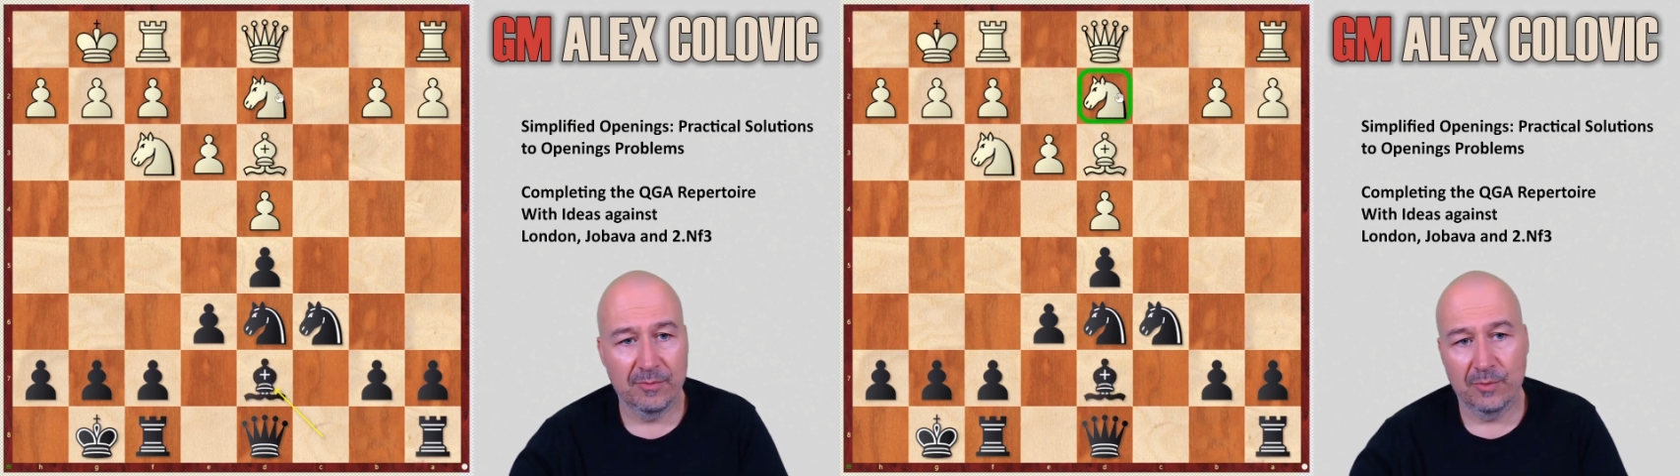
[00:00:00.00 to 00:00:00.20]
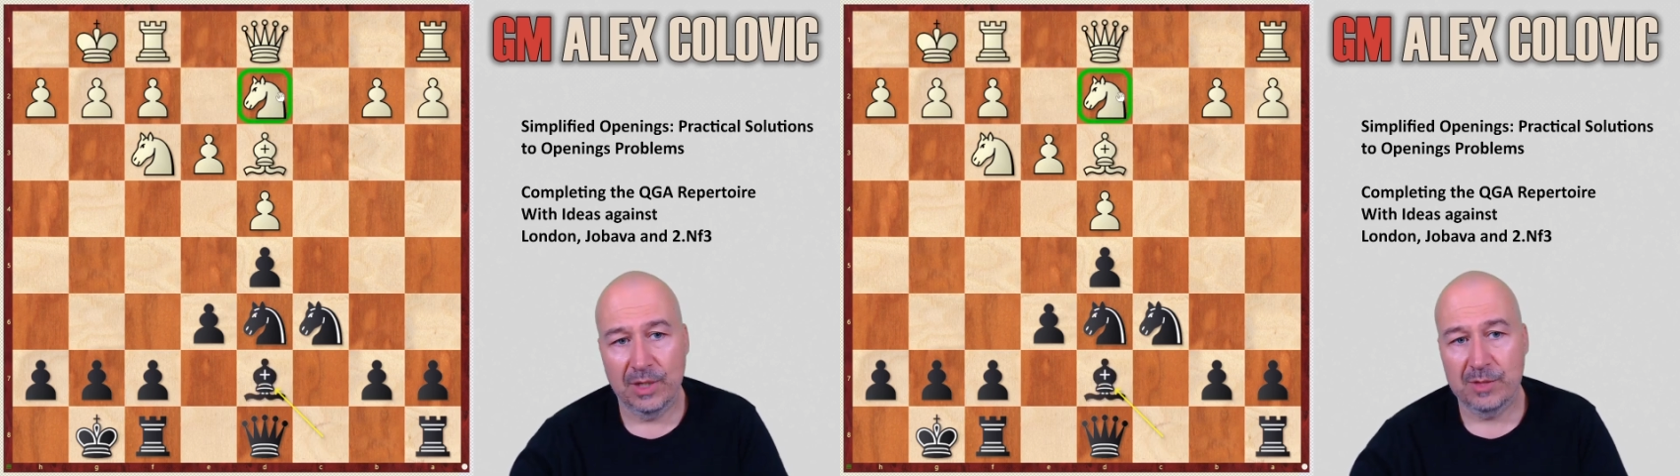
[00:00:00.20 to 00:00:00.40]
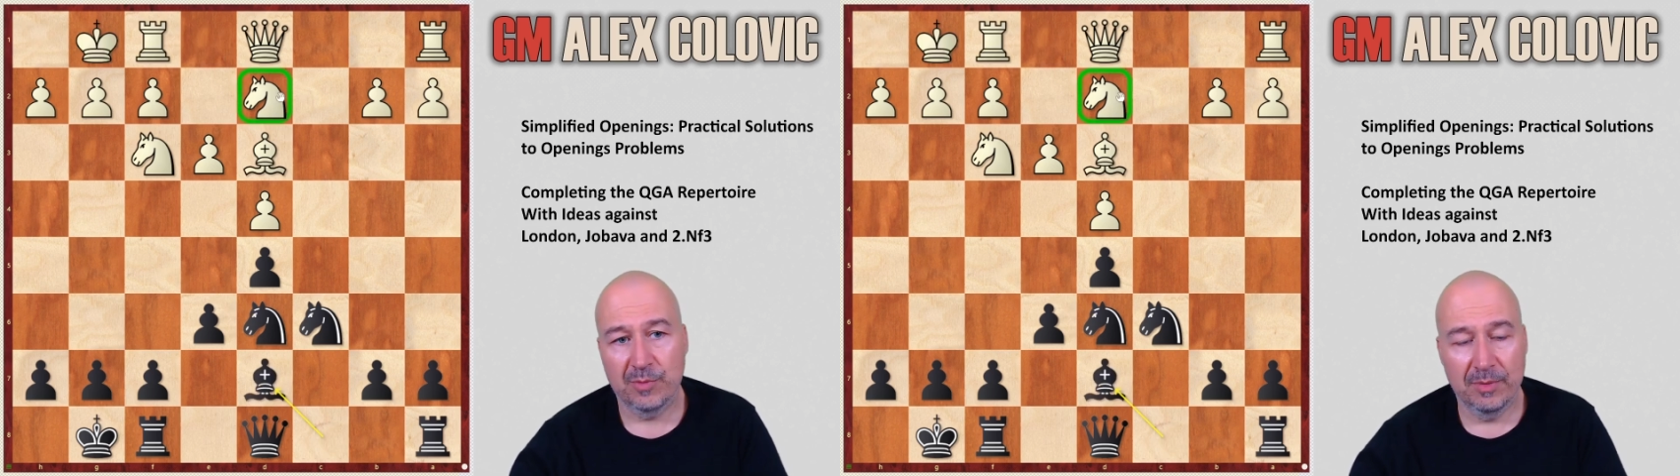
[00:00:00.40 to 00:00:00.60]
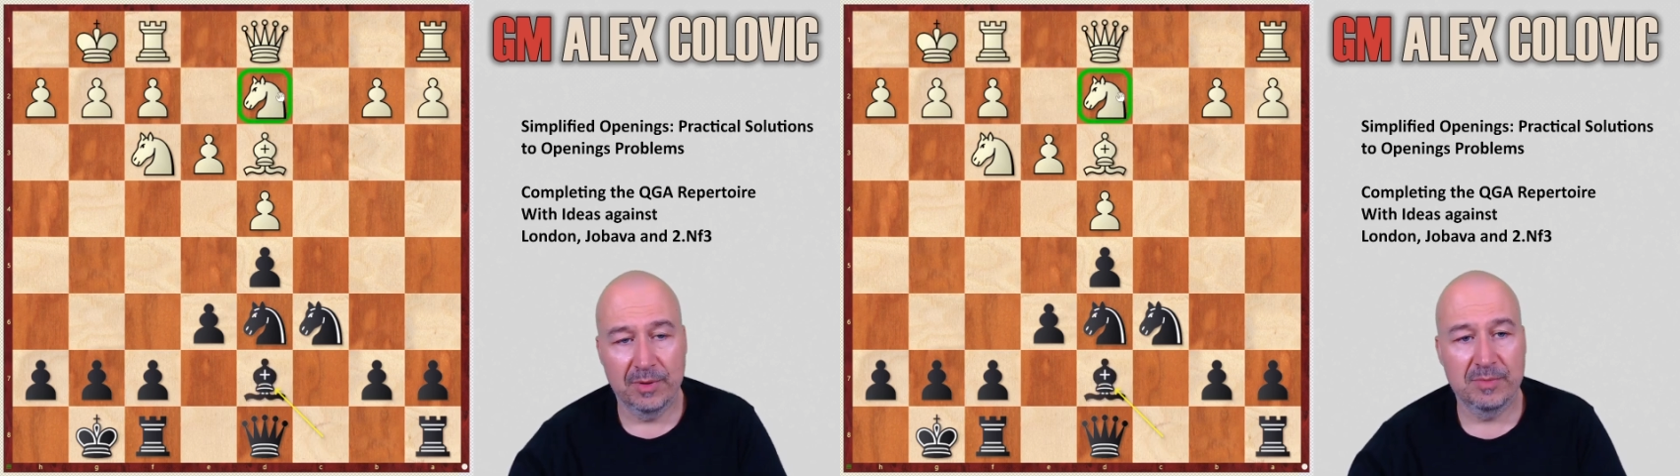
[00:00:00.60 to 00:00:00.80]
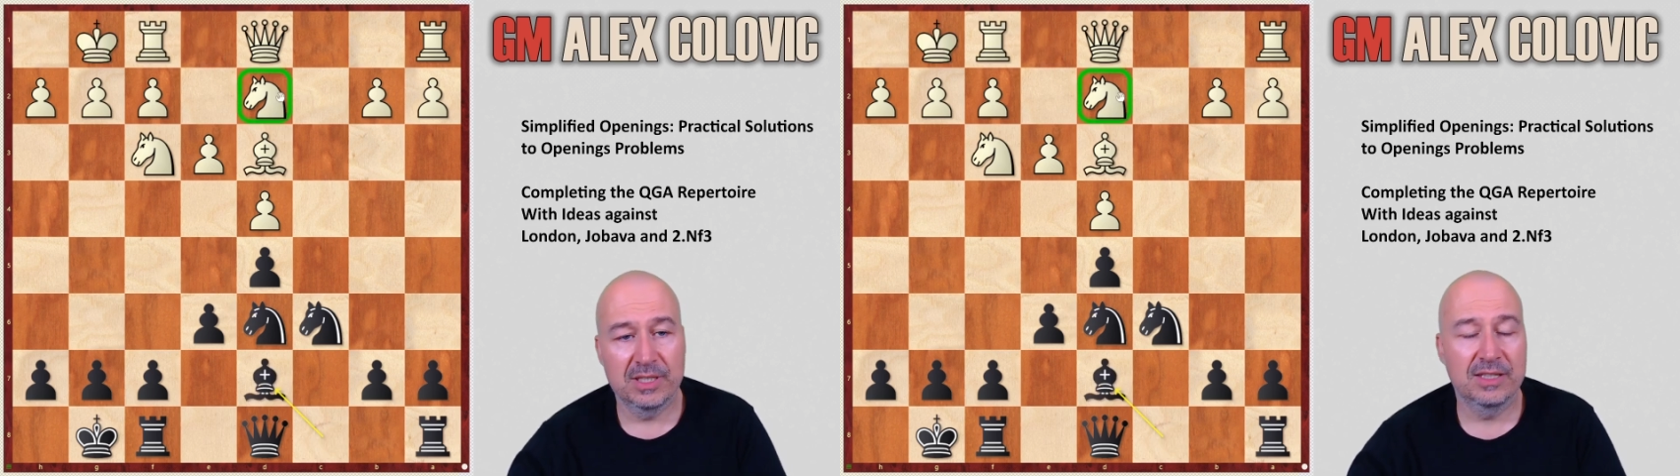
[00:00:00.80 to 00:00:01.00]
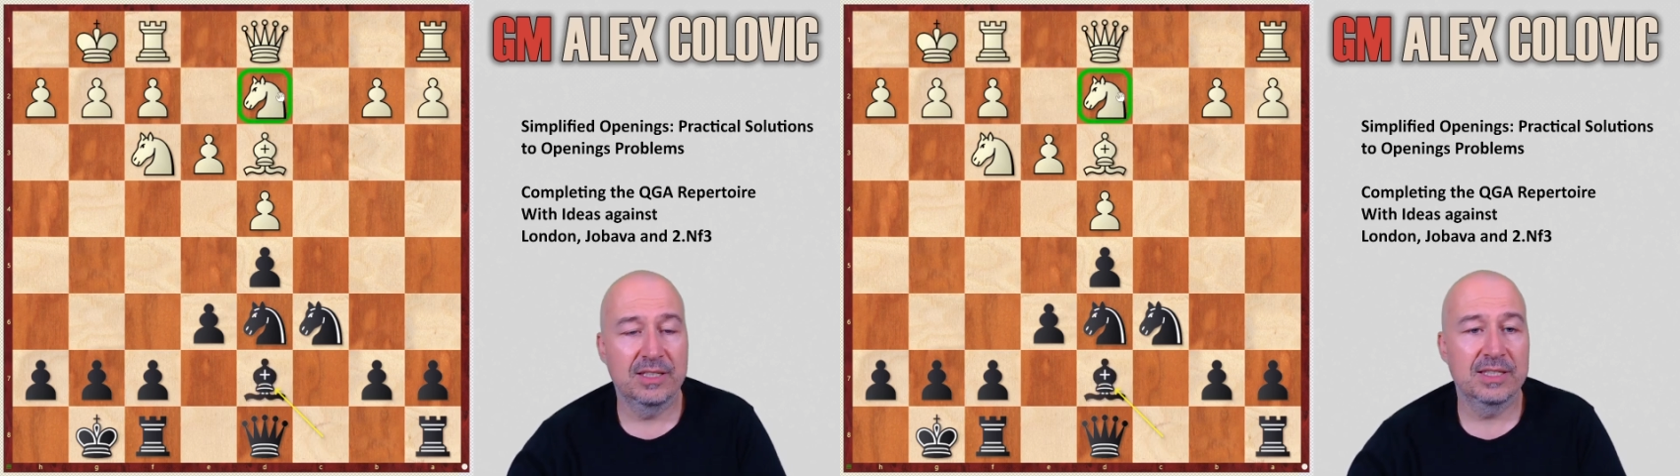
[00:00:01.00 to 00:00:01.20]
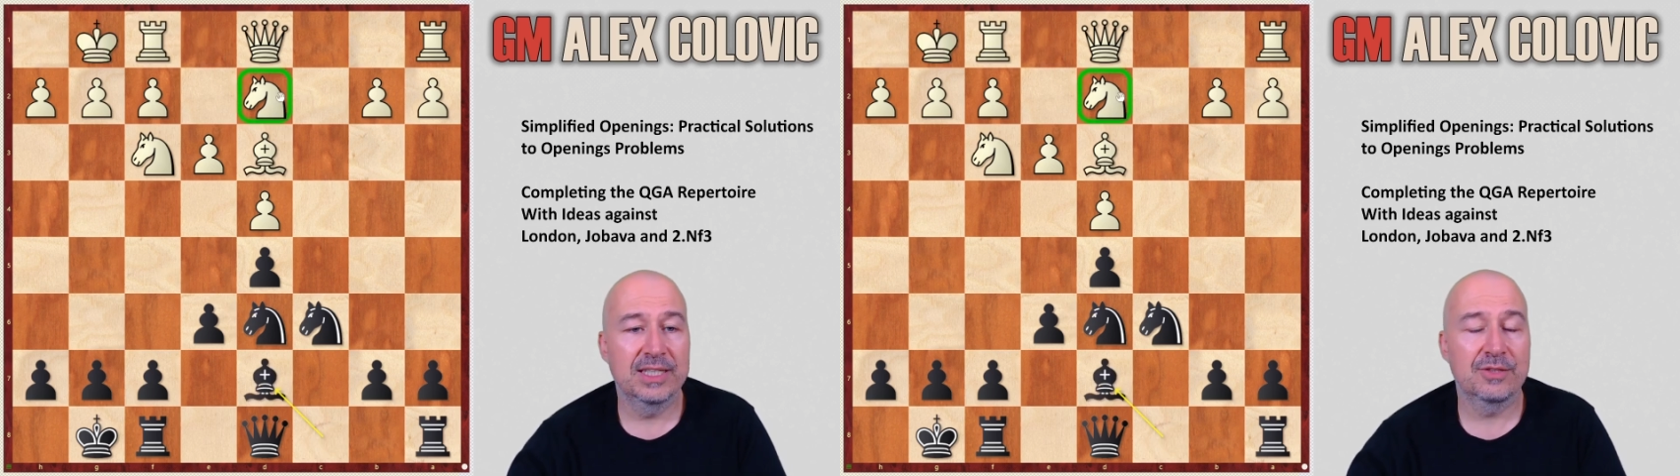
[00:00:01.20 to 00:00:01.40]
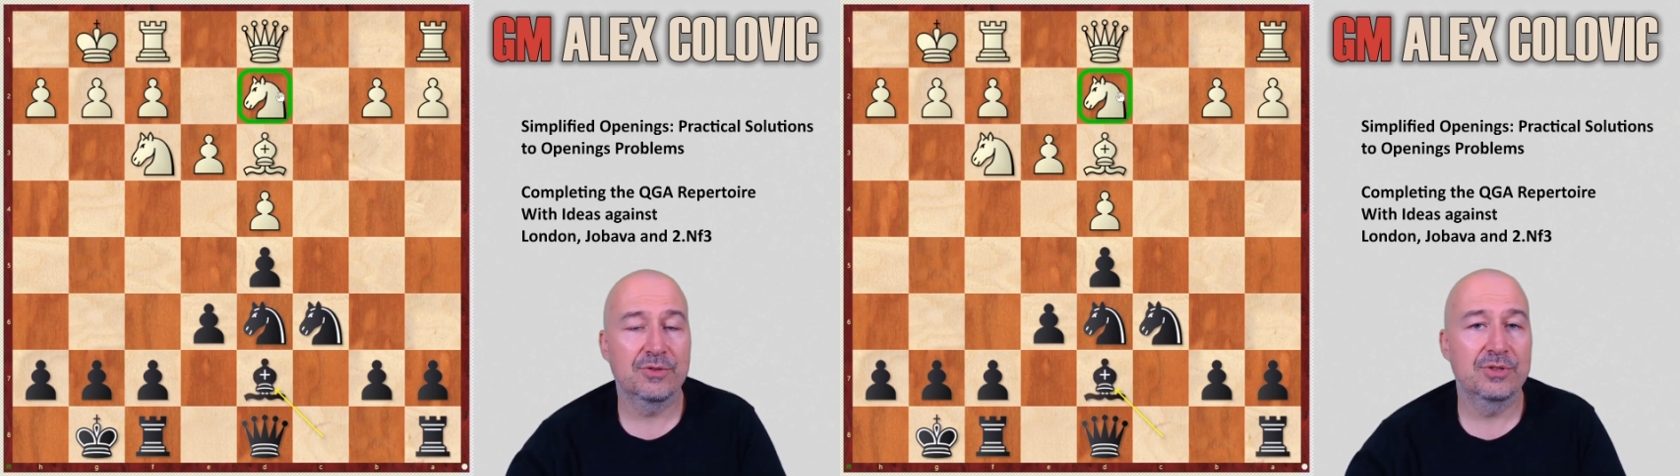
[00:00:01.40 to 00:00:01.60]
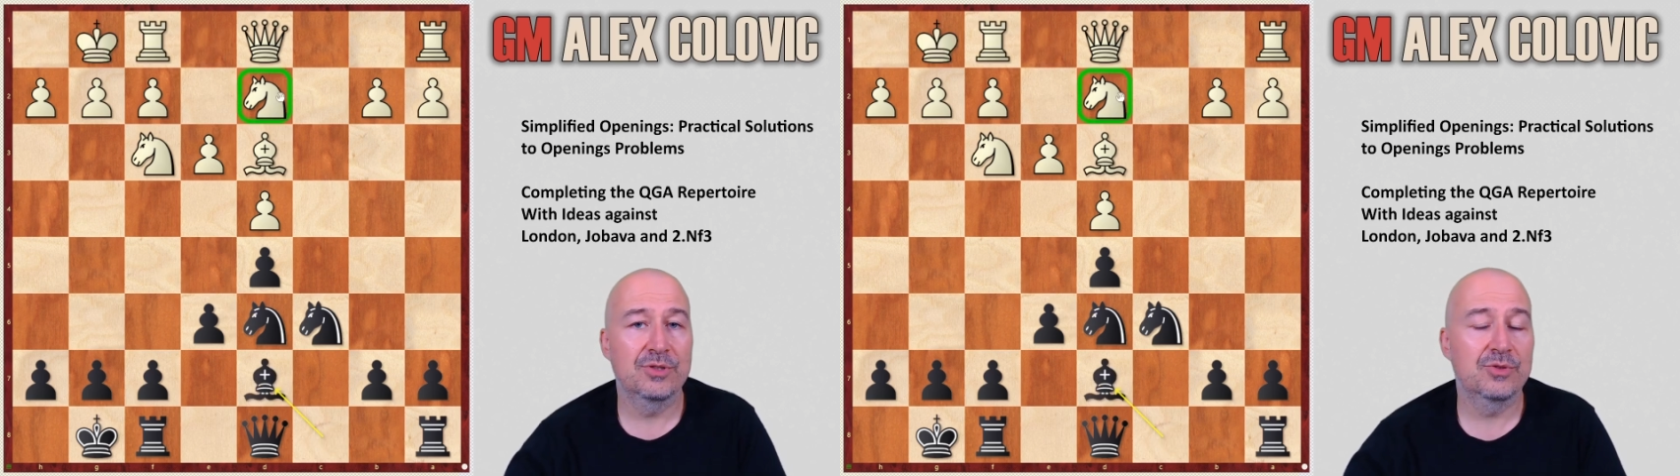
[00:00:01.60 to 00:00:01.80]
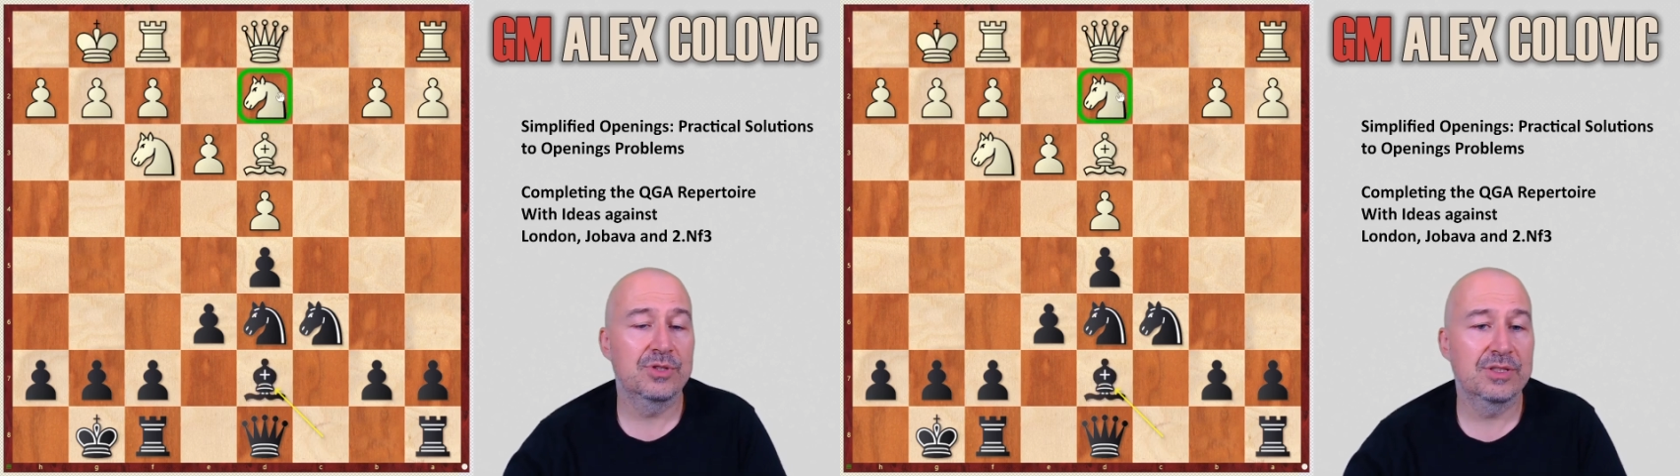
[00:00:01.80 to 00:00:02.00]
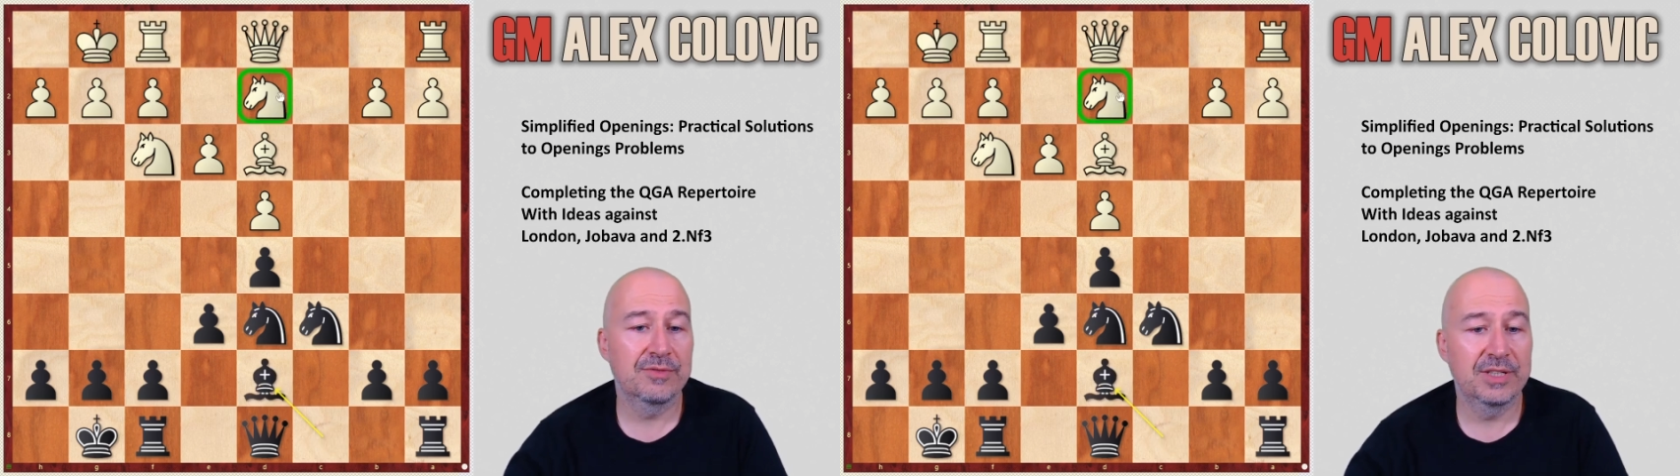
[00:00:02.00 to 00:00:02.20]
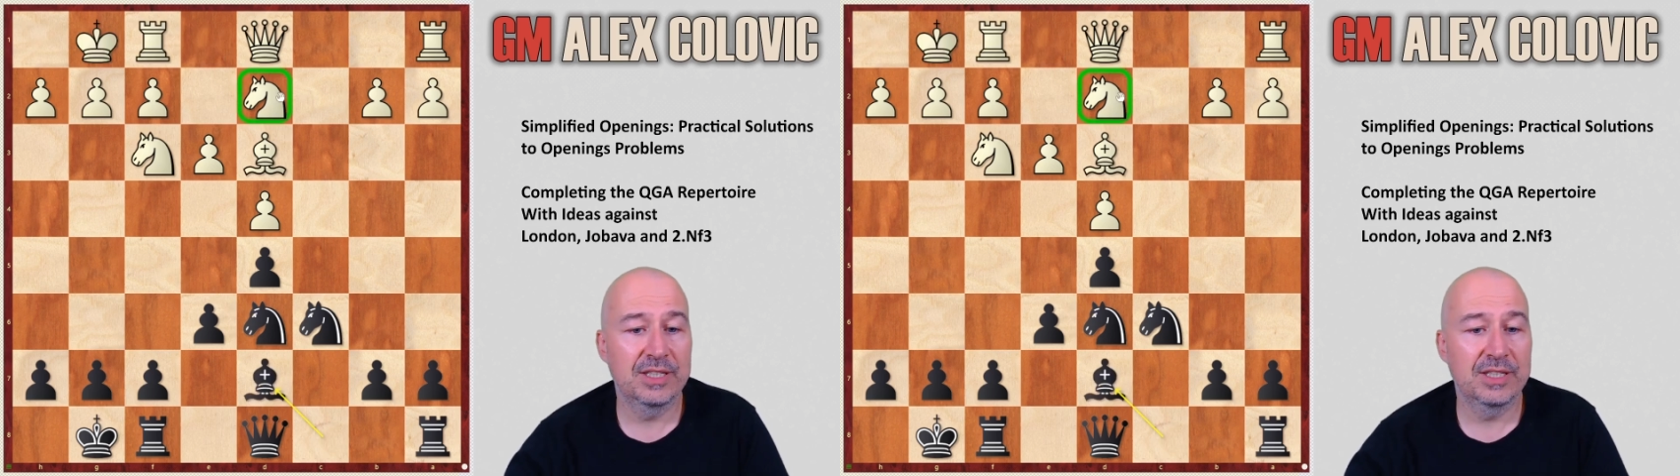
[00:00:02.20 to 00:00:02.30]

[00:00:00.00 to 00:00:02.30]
White's problem is that this knight on d2 is a very